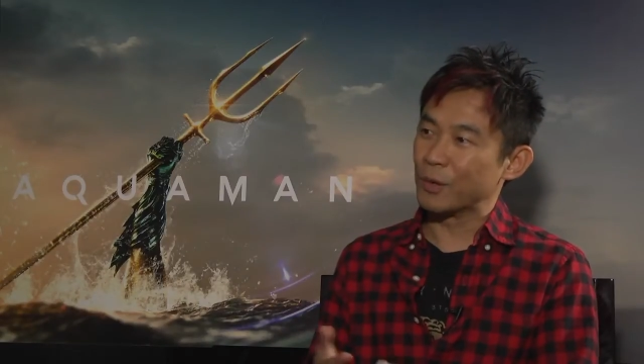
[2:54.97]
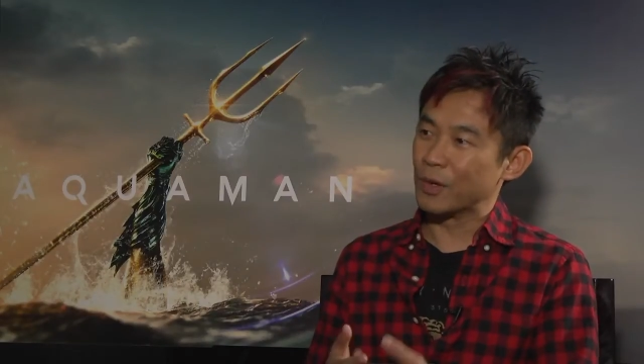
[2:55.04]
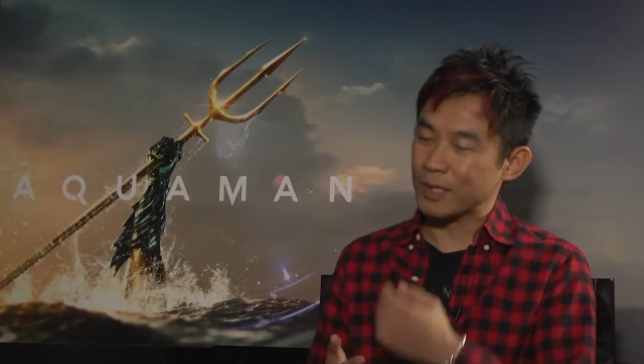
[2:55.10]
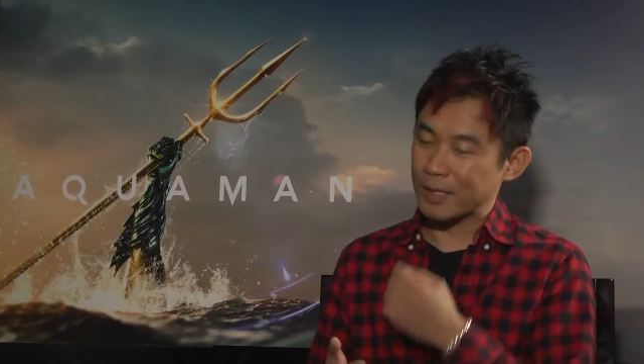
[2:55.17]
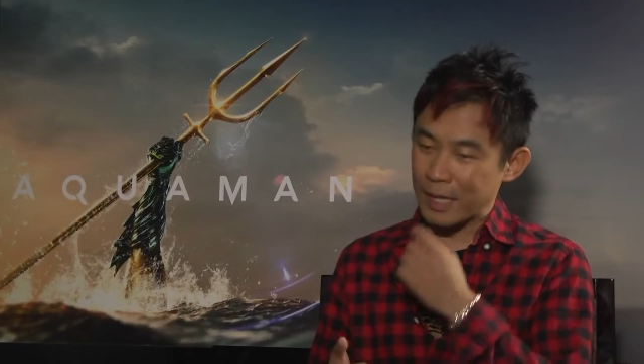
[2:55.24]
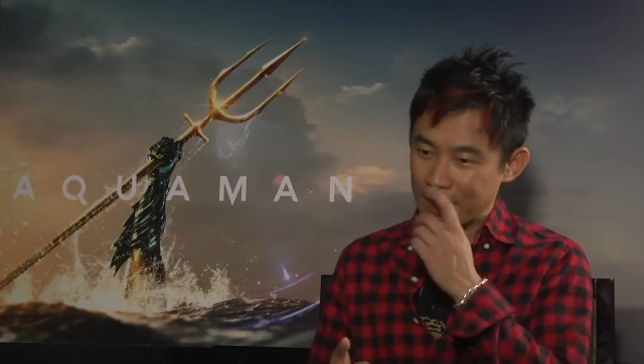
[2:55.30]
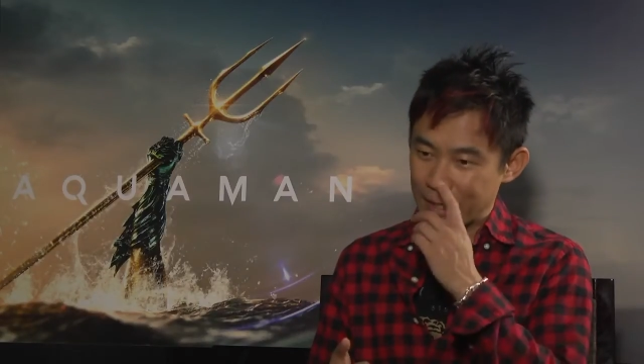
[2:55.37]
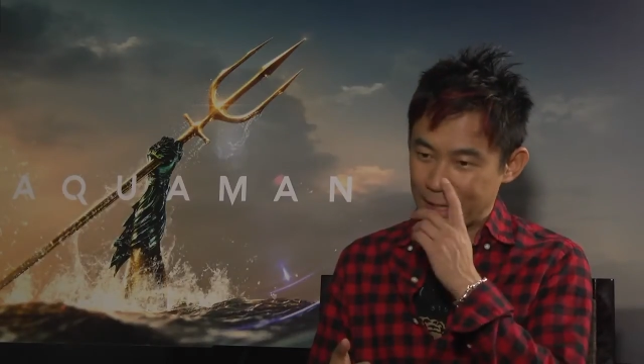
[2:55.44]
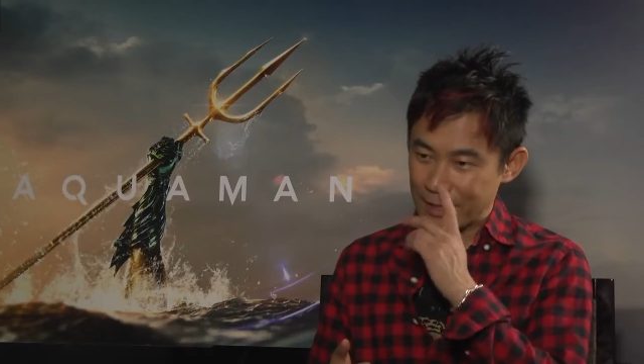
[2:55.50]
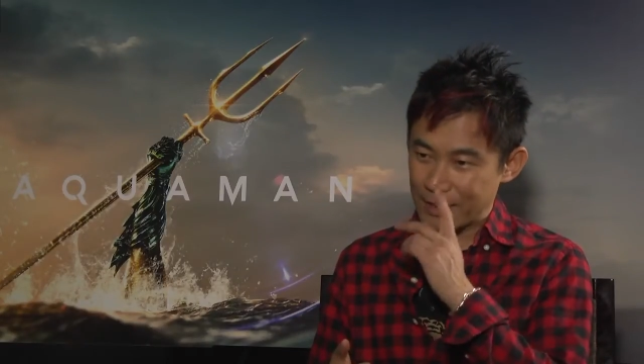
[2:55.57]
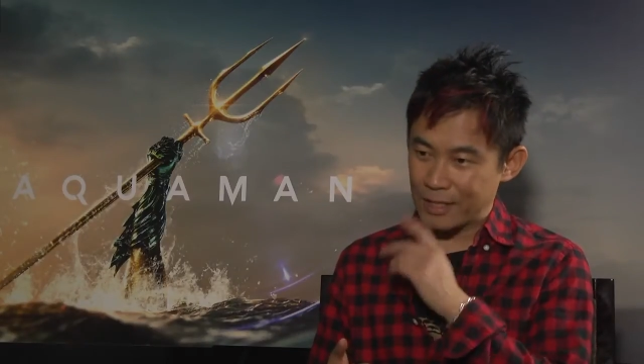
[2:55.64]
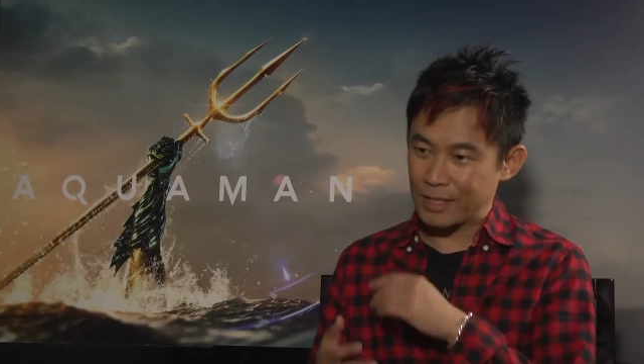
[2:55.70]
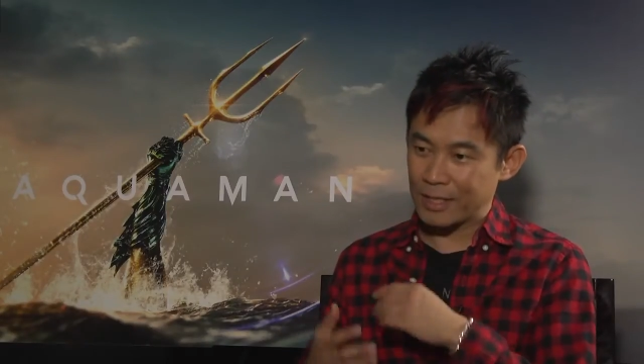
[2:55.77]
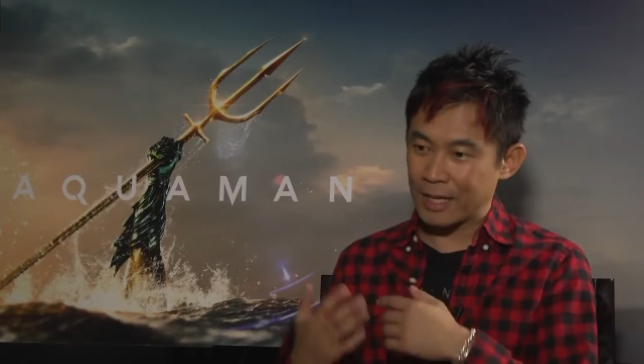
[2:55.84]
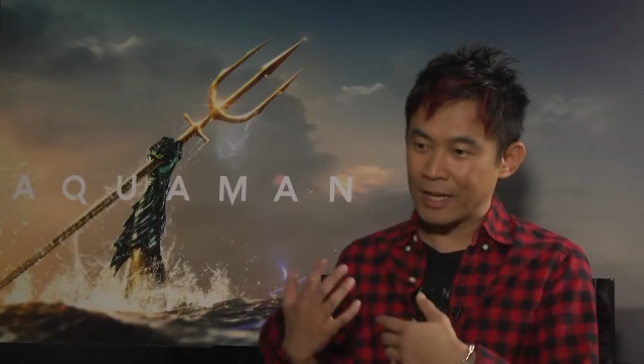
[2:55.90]
was I get
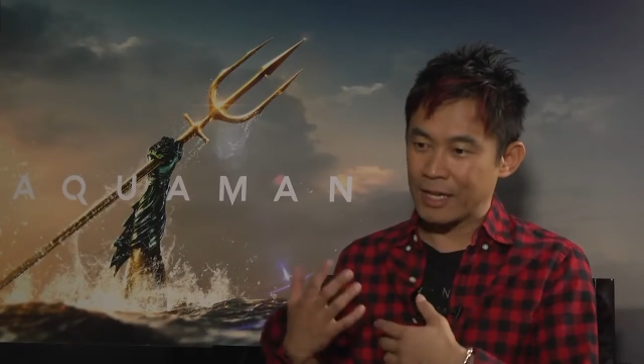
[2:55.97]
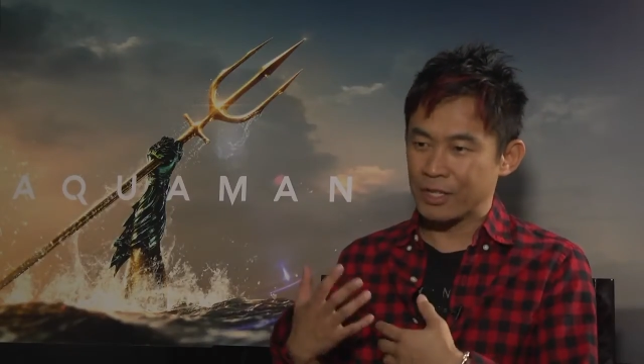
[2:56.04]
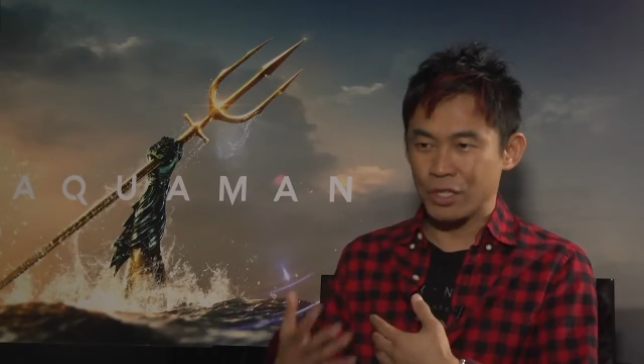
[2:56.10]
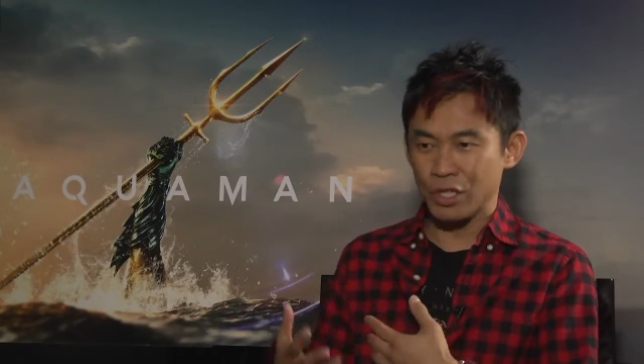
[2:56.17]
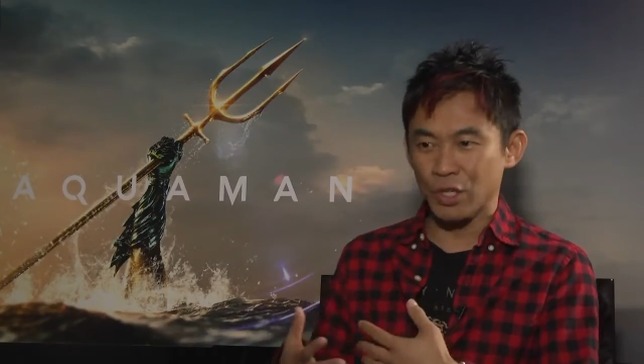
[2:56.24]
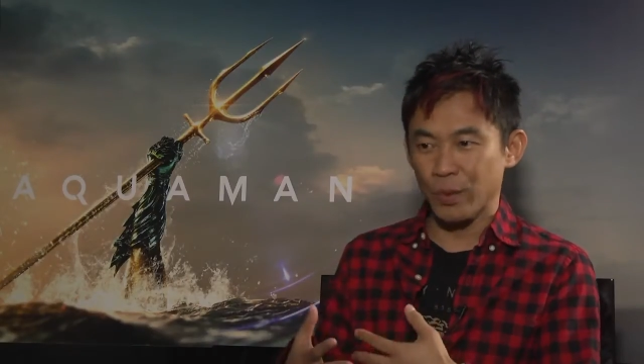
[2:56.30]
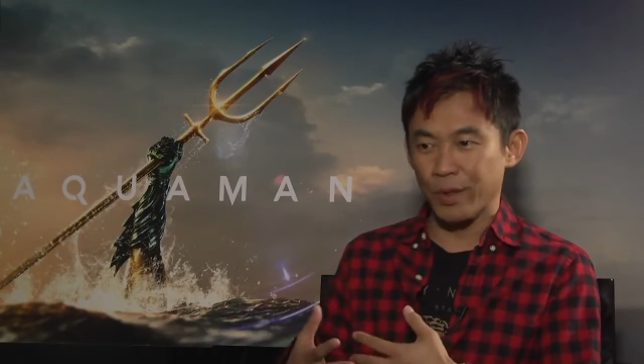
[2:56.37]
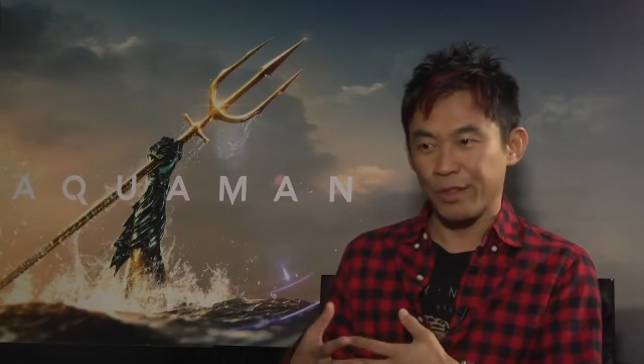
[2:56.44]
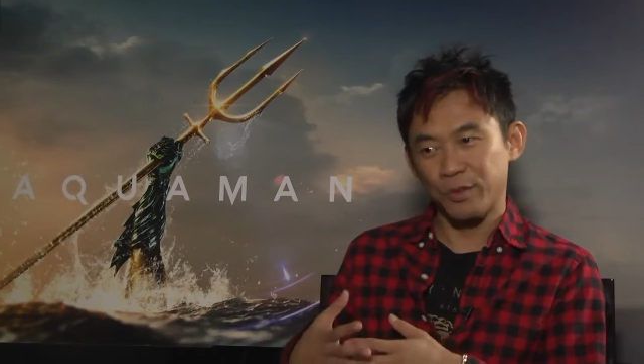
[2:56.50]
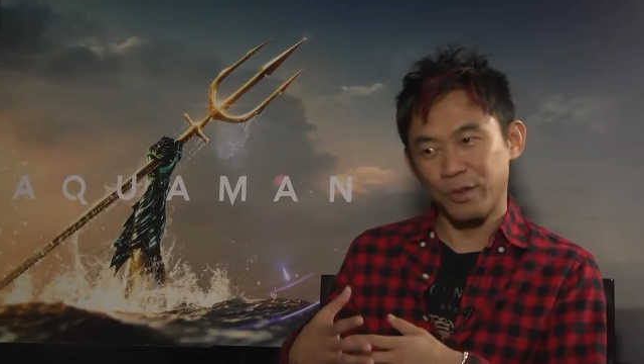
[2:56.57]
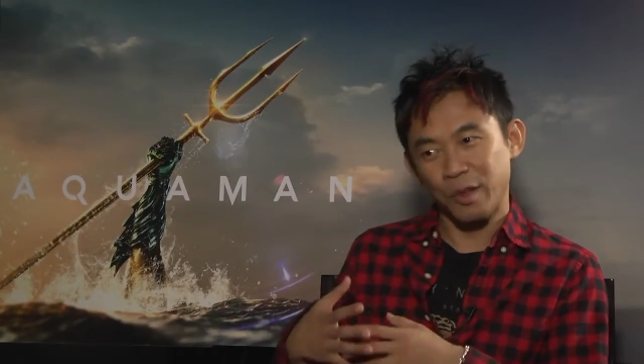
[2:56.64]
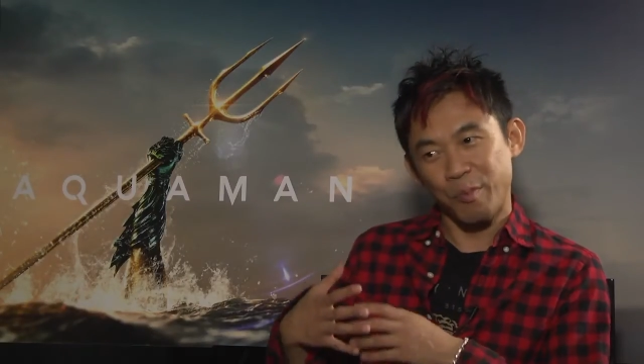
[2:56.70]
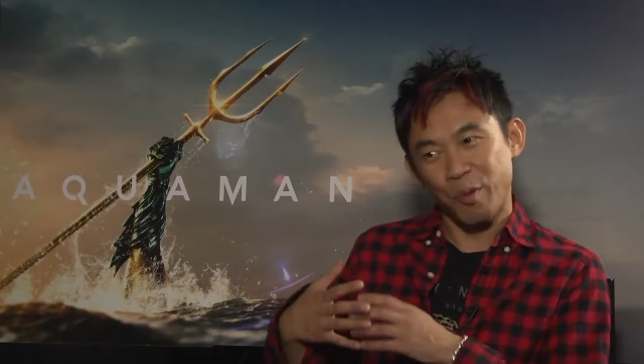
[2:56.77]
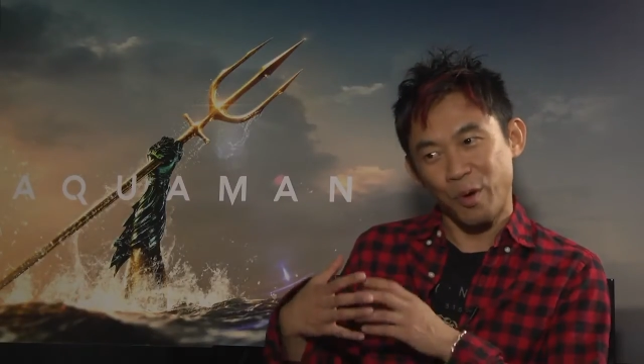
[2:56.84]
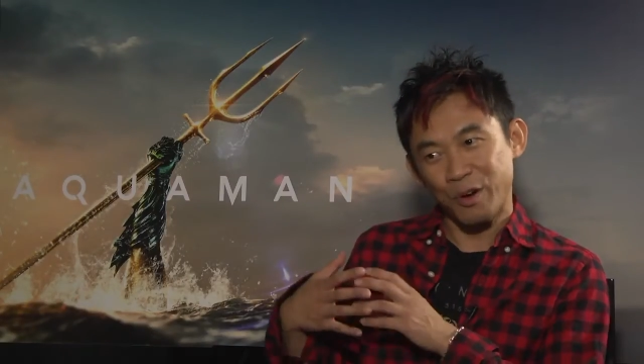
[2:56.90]
to kind of do it through
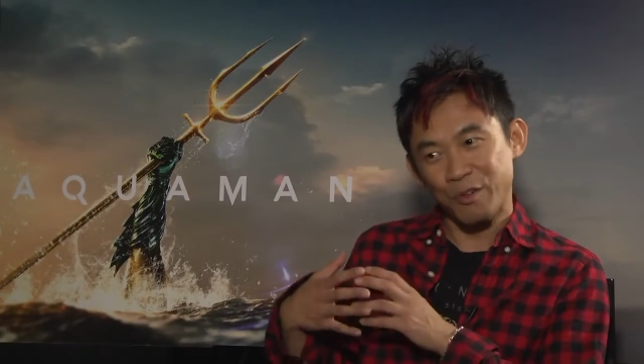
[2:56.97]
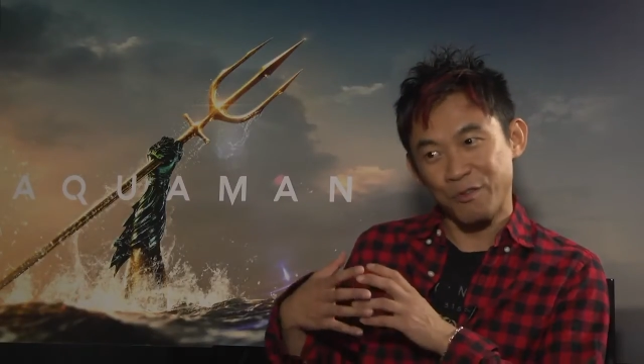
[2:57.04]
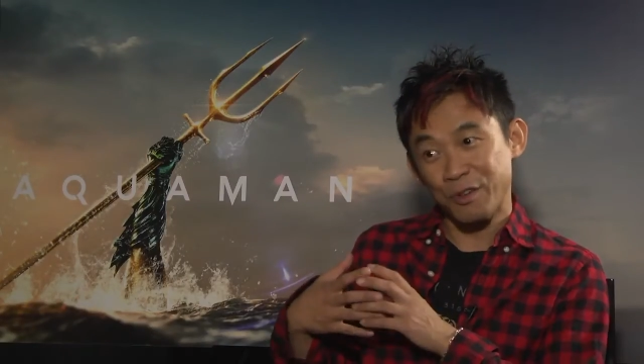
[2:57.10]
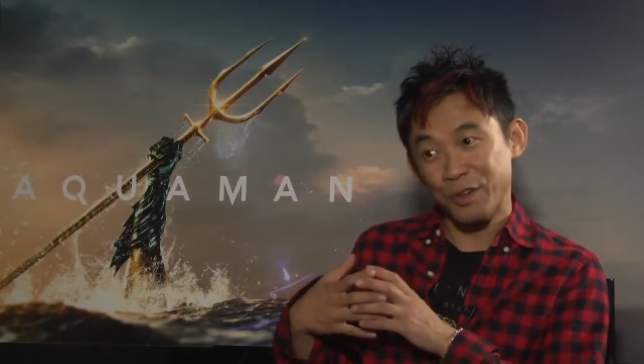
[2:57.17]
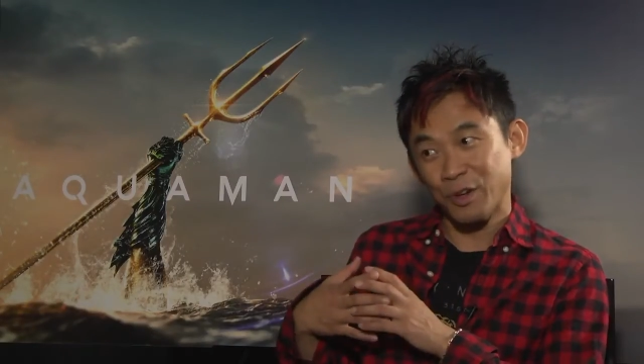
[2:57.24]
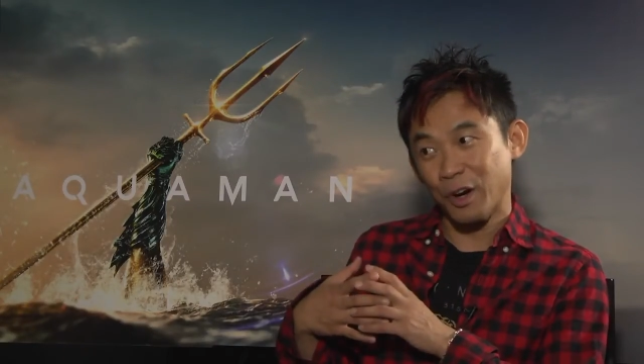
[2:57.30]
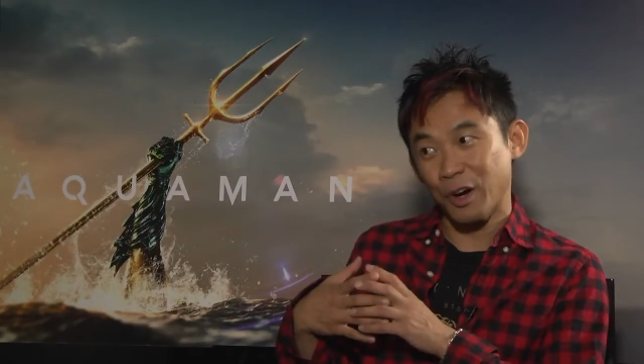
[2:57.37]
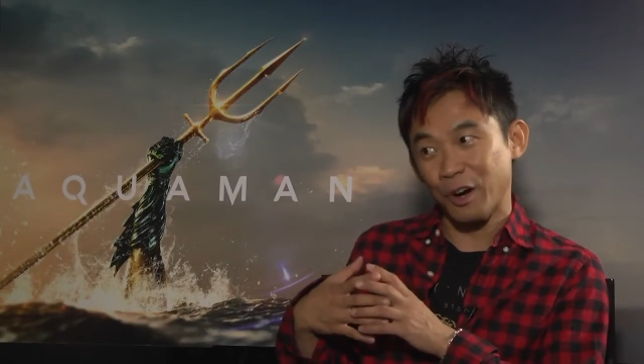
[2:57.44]
the point of view